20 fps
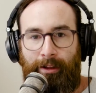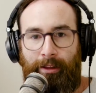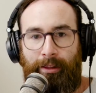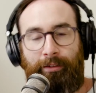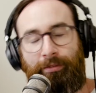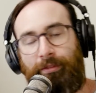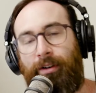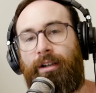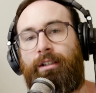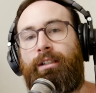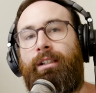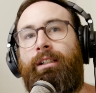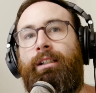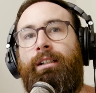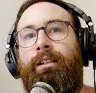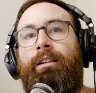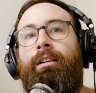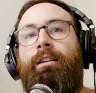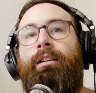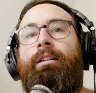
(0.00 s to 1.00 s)
the
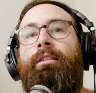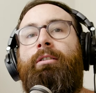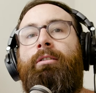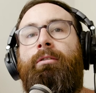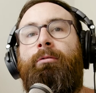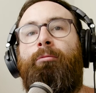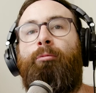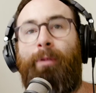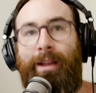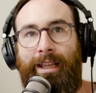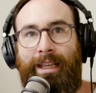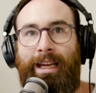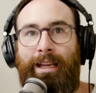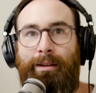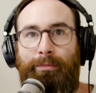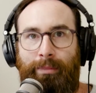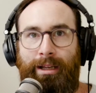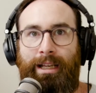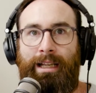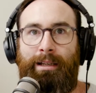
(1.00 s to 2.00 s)
fucking
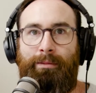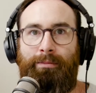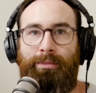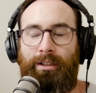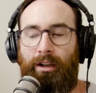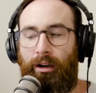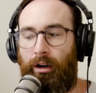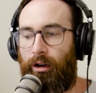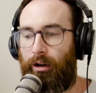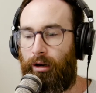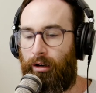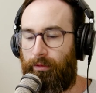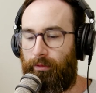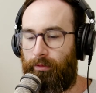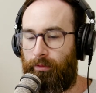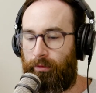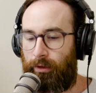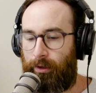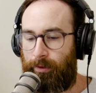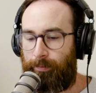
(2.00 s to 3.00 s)
weekend memes of